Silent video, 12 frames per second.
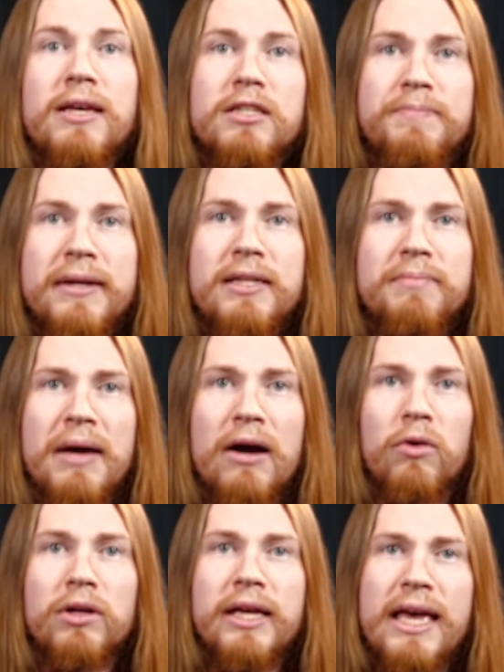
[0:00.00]
Spending
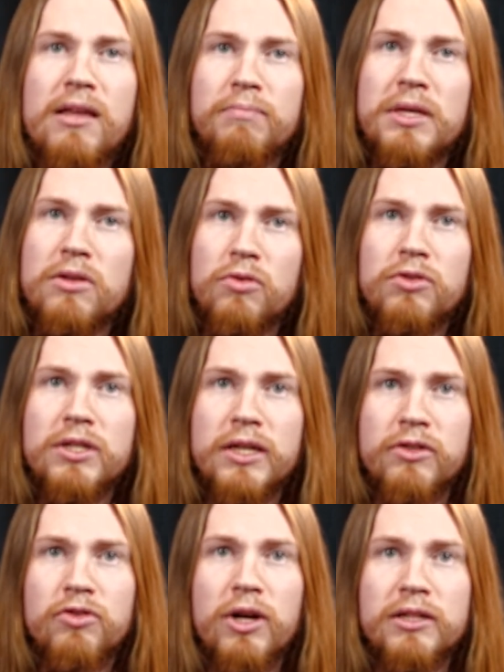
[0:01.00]
power can't be used to
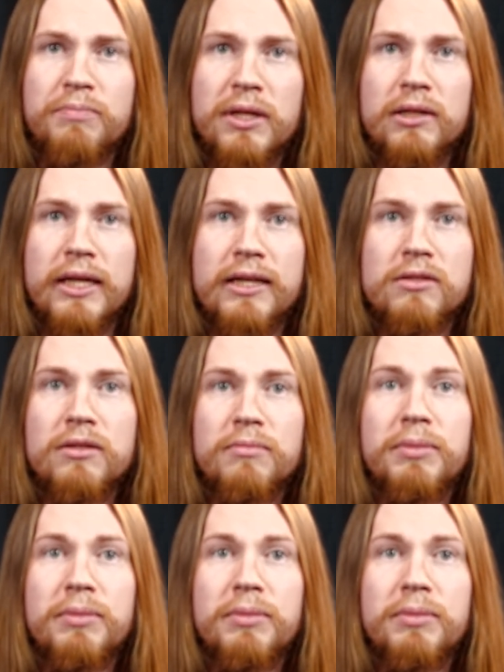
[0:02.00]
construct buildings,